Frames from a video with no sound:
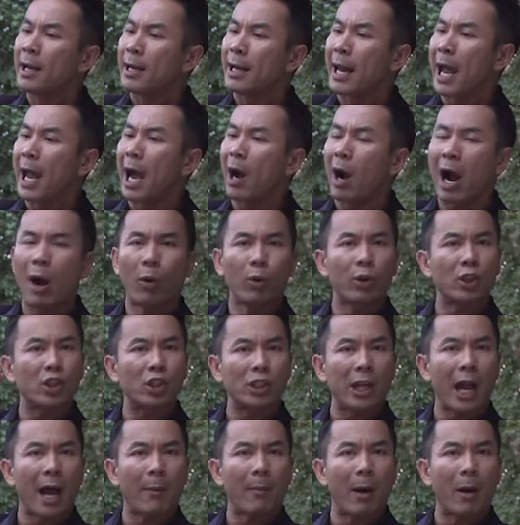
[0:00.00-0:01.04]
Now I want to
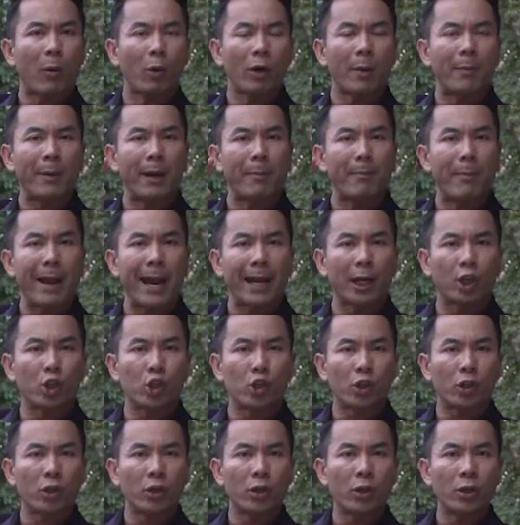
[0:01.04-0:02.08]
stop. I want to be a
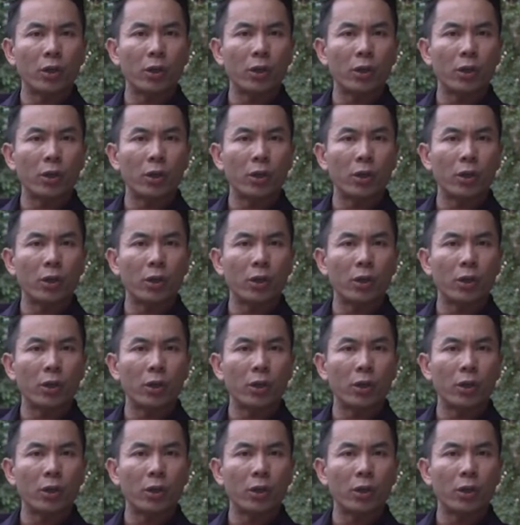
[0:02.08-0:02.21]
manager.